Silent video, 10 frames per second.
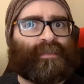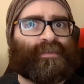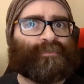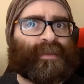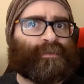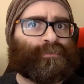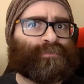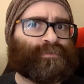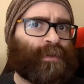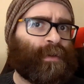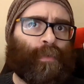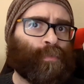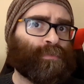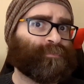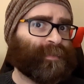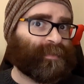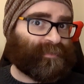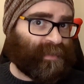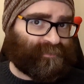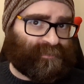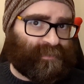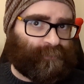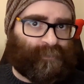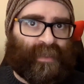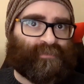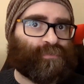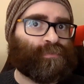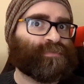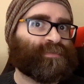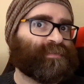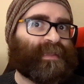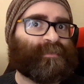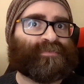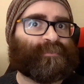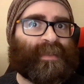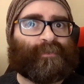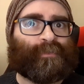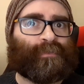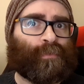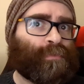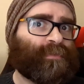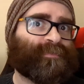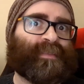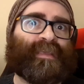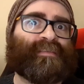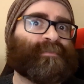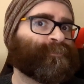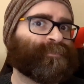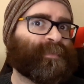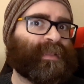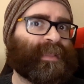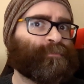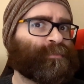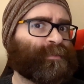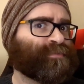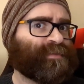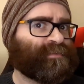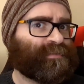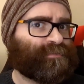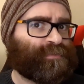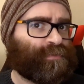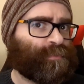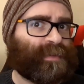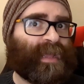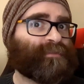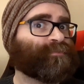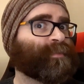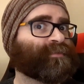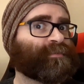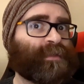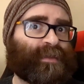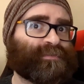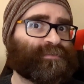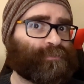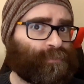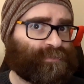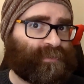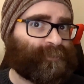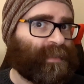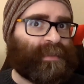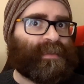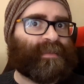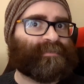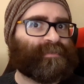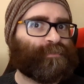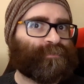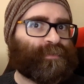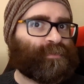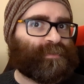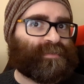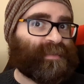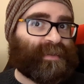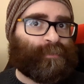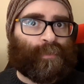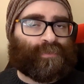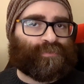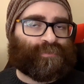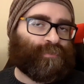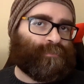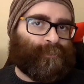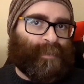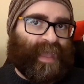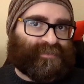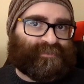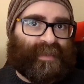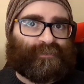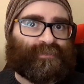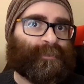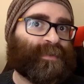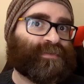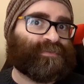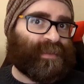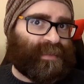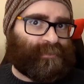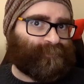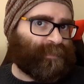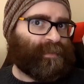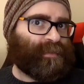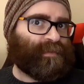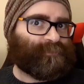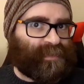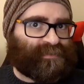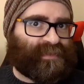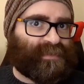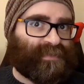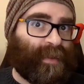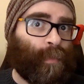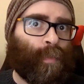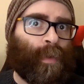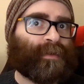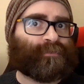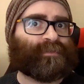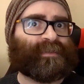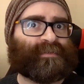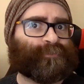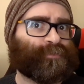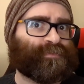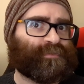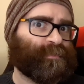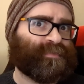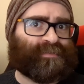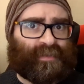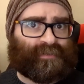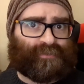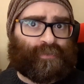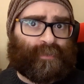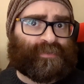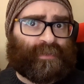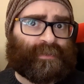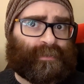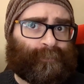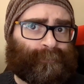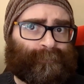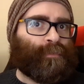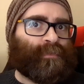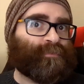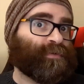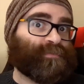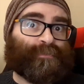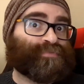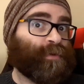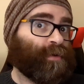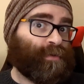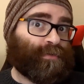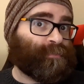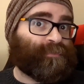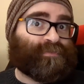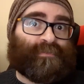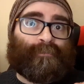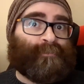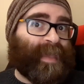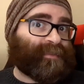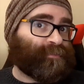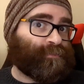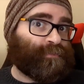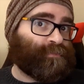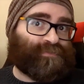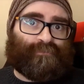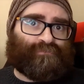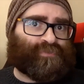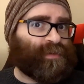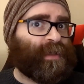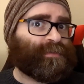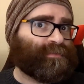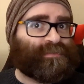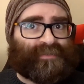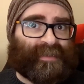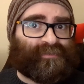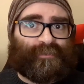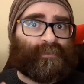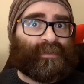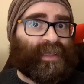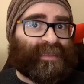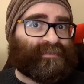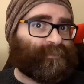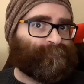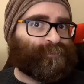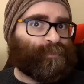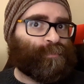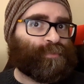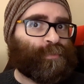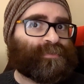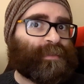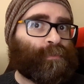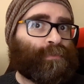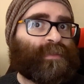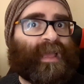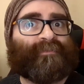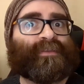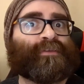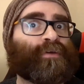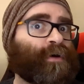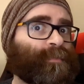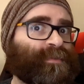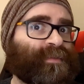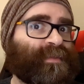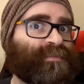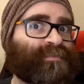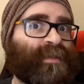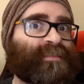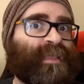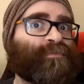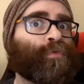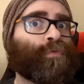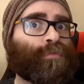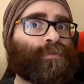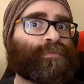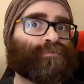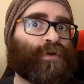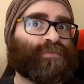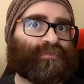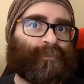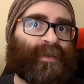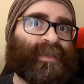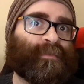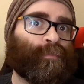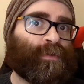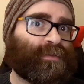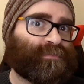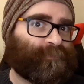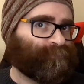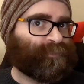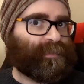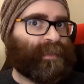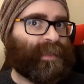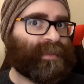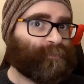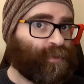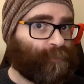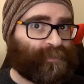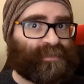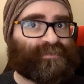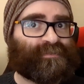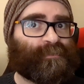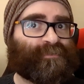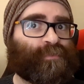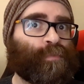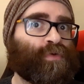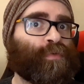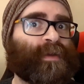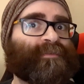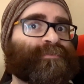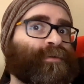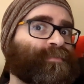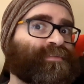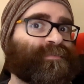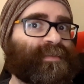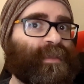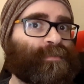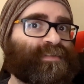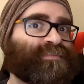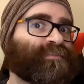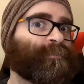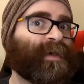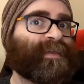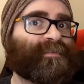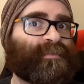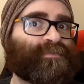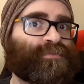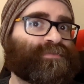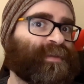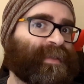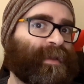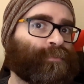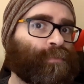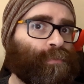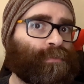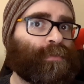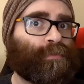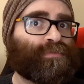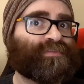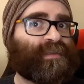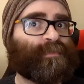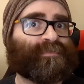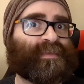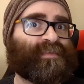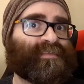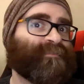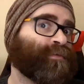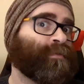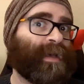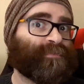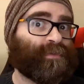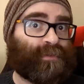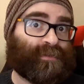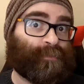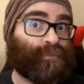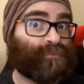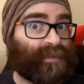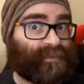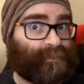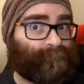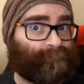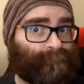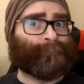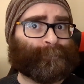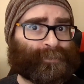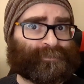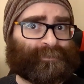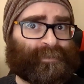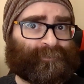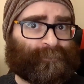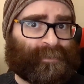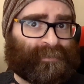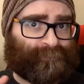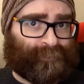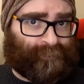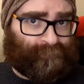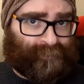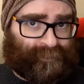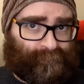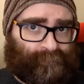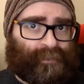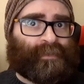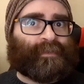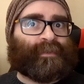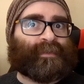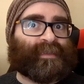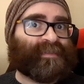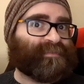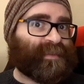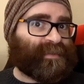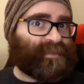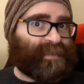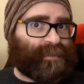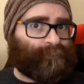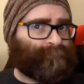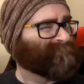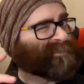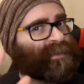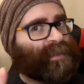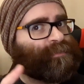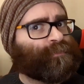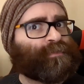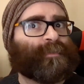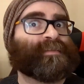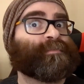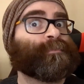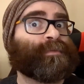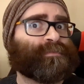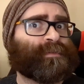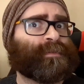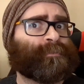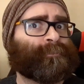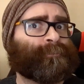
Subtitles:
These records are all fantastic. I've adored the time I've spent with all of these, and they will be presented to you in alphabetical artist order, as I don't feel there's any one true best out of the bunch here, especially given how wildly different some of these are to each other. We've got some prog, we've got some metal, some darkness, and some light, but what they all have in common is that they've all rocked my world. And I'm hoping that some of you walk away from this video inspired enough to check out all or some of these if you haven't heard them already. But enough of my fiddle faddle, let's get in there and talk about some music.